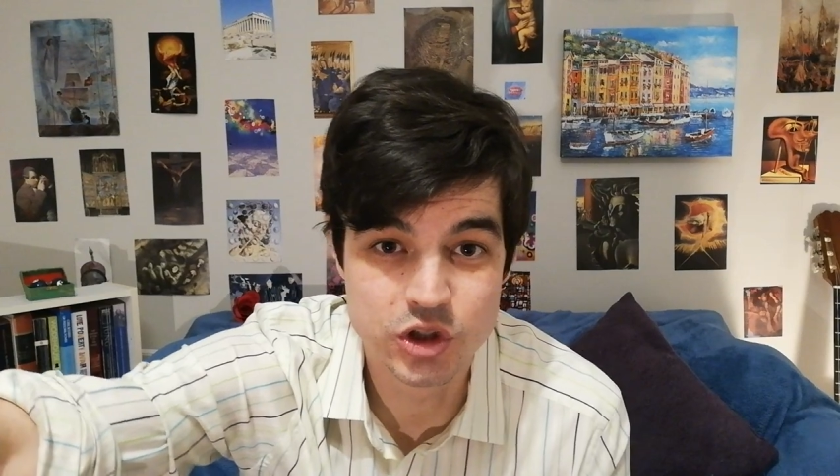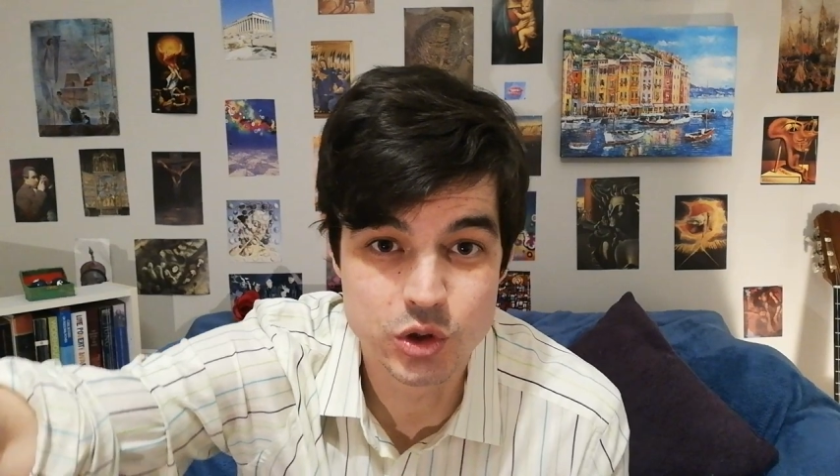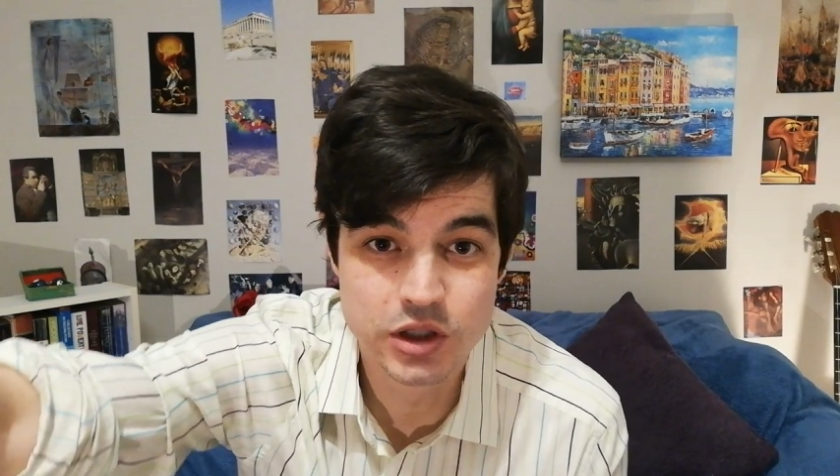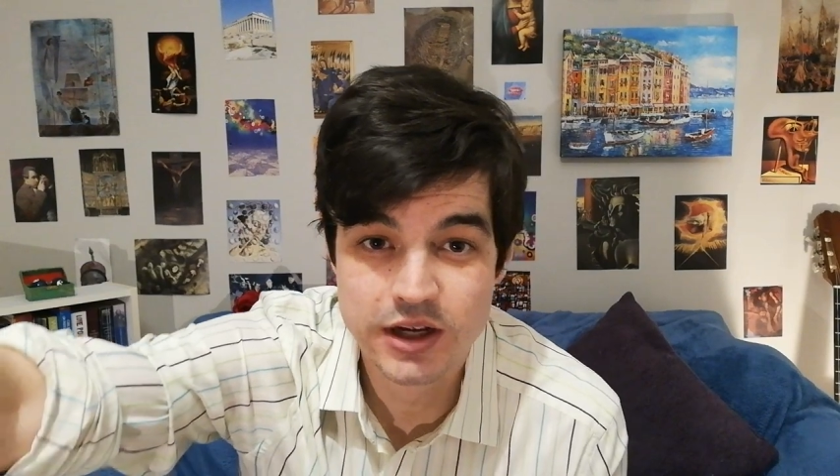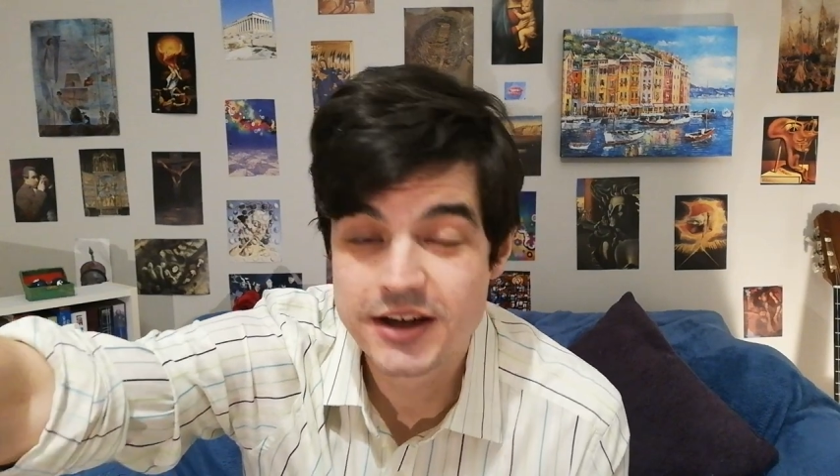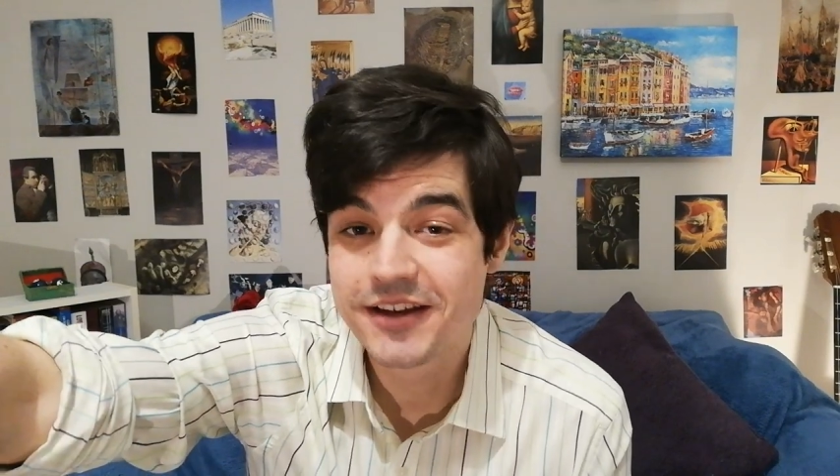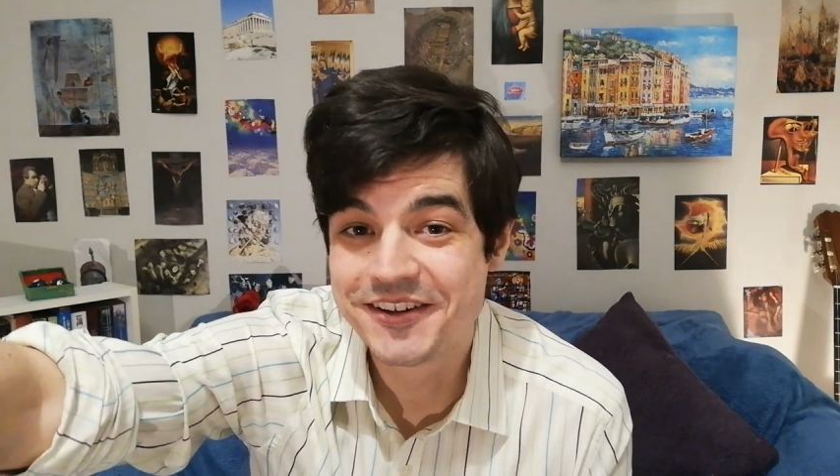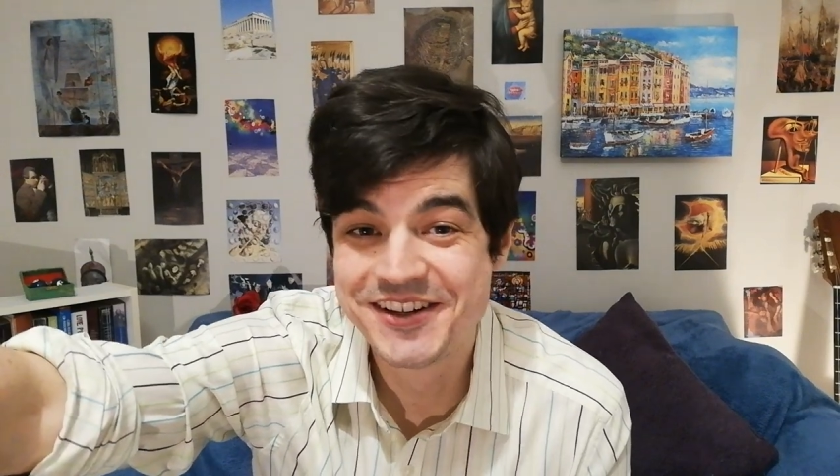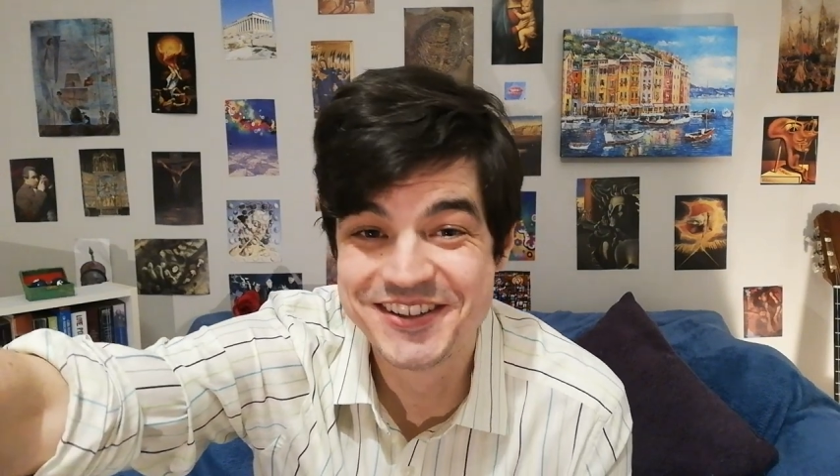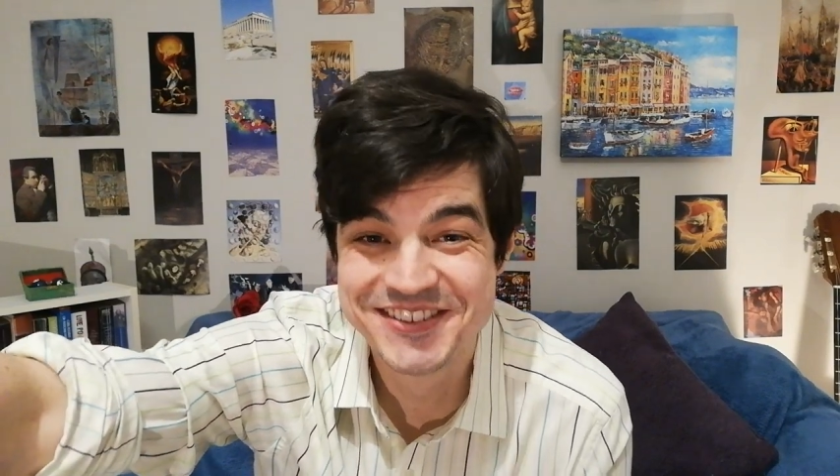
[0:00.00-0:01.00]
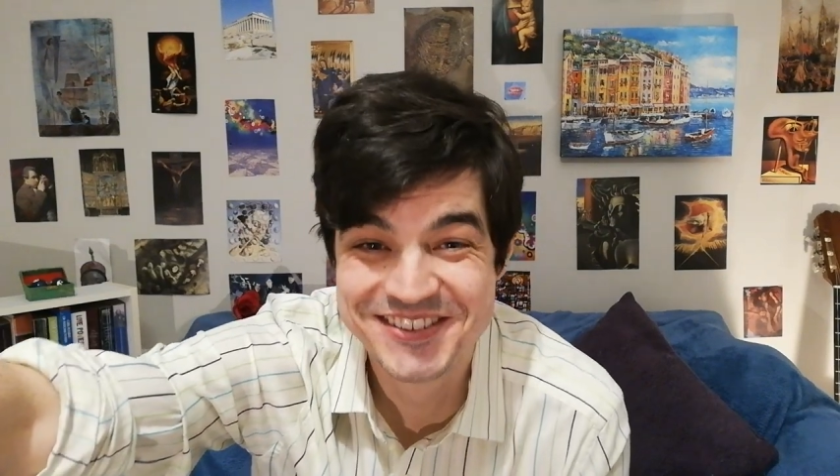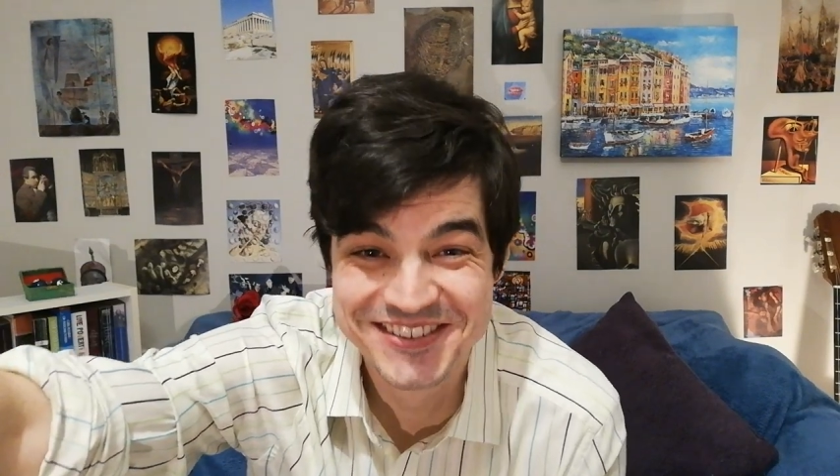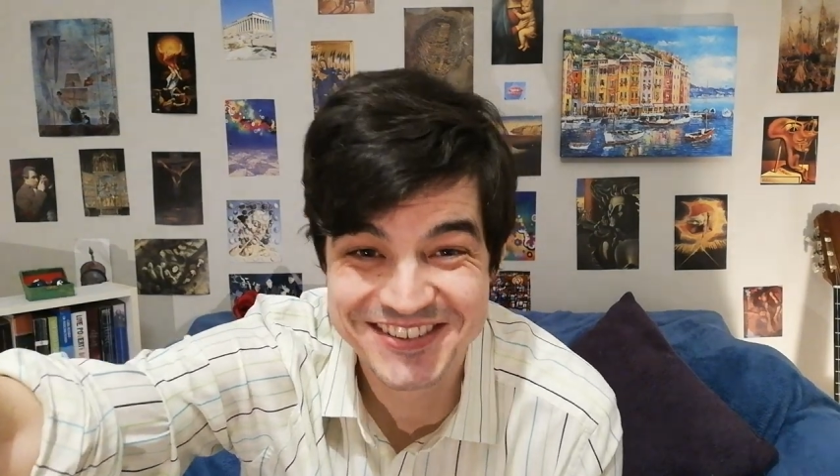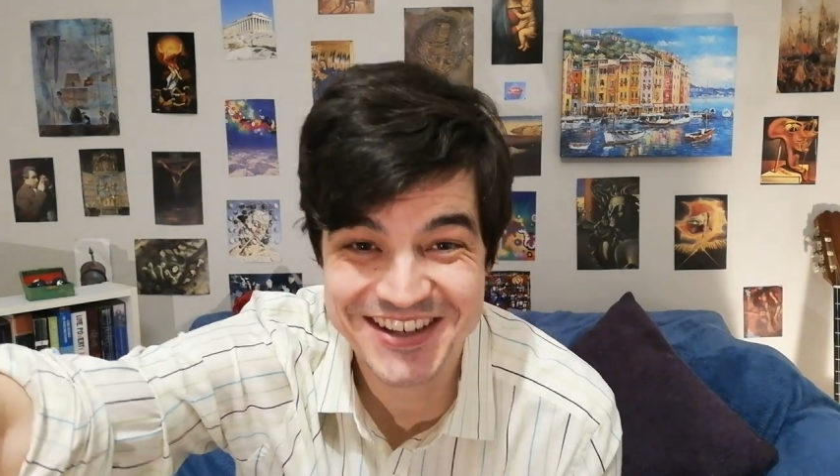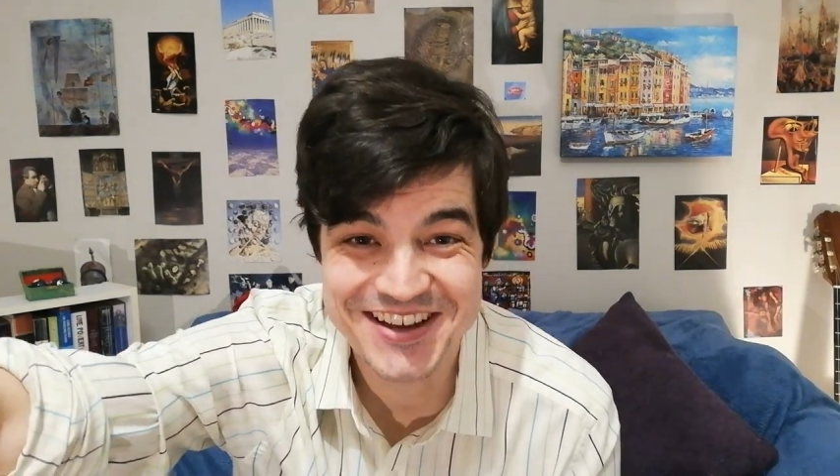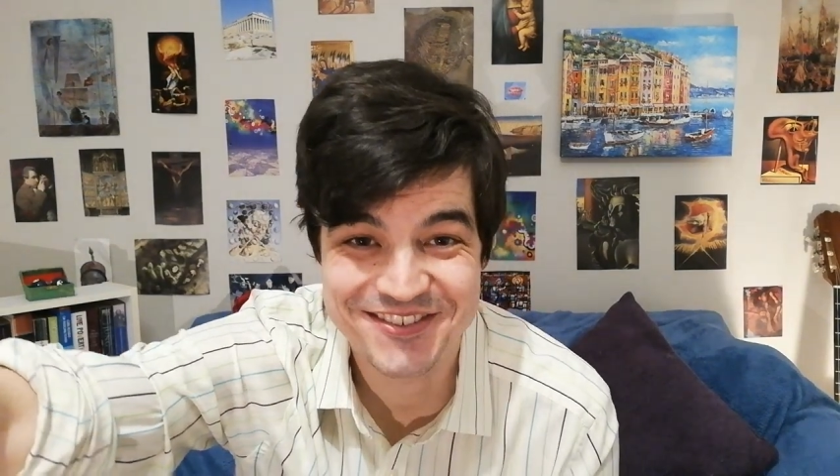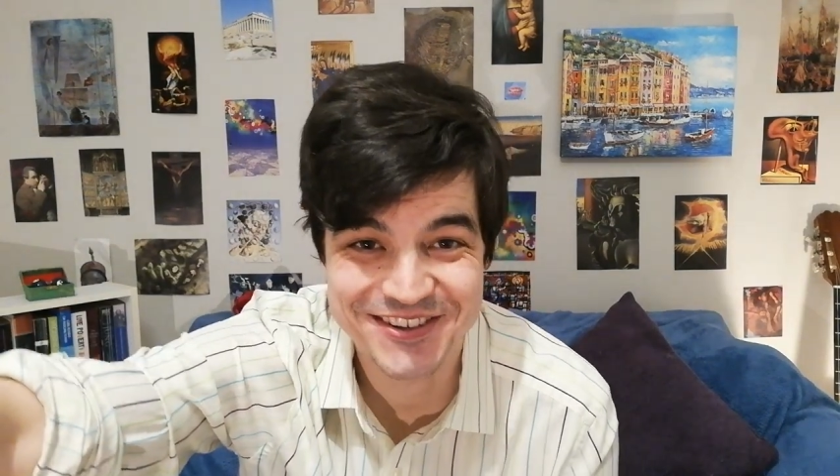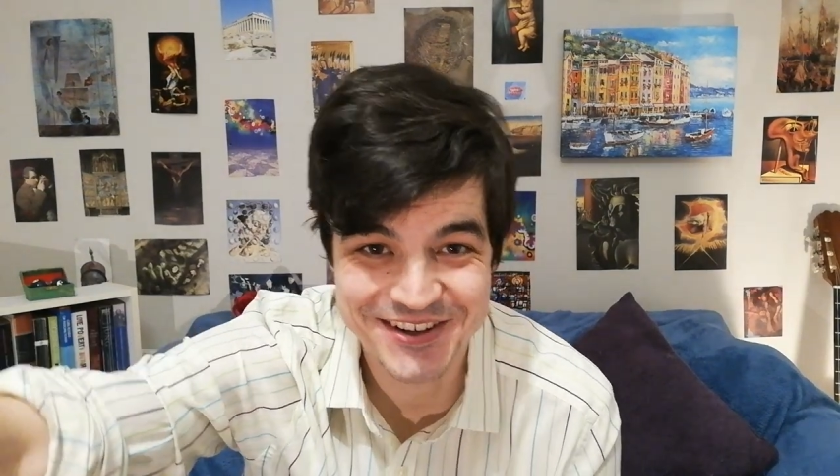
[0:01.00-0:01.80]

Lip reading: to do to get through